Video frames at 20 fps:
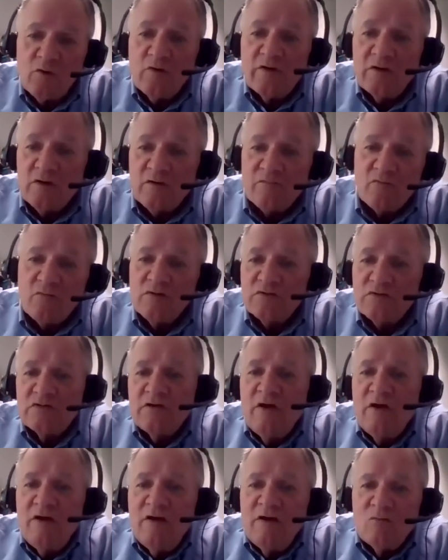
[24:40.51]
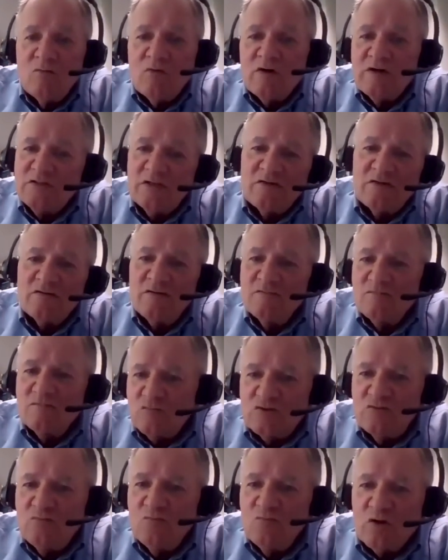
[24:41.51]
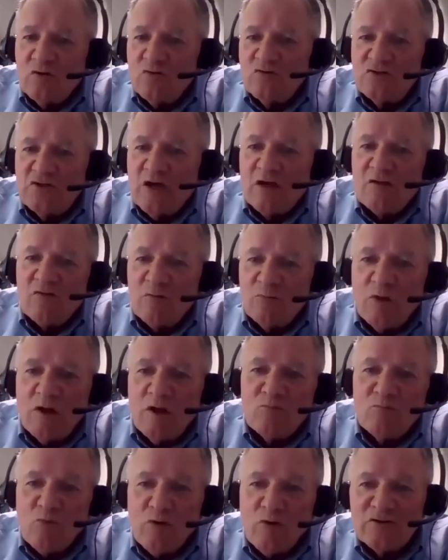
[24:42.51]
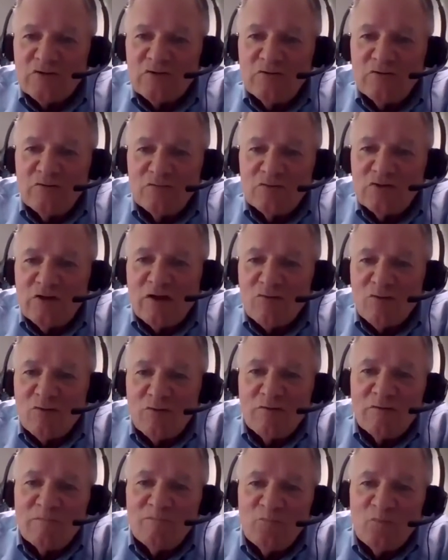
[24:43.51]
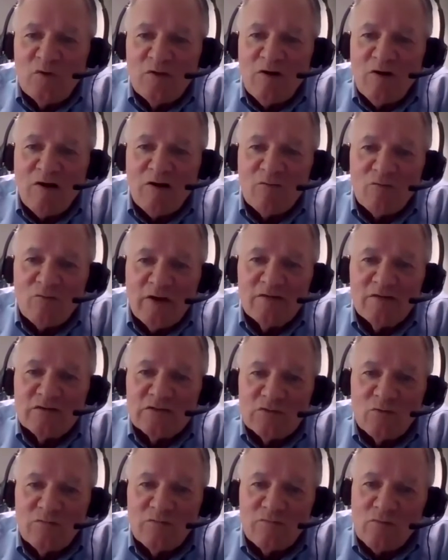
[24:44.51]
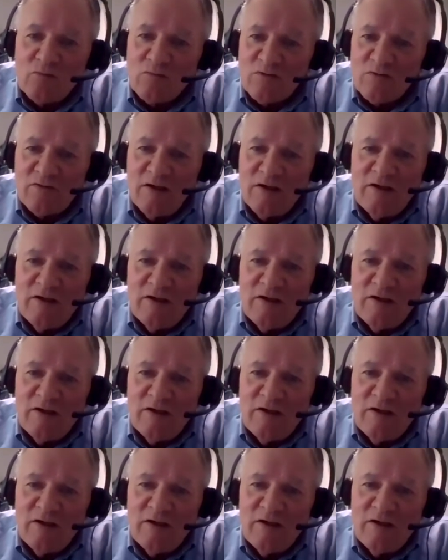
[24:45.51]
The only difference was he couldn't, check their blood pressure and check their heart rate and so forth.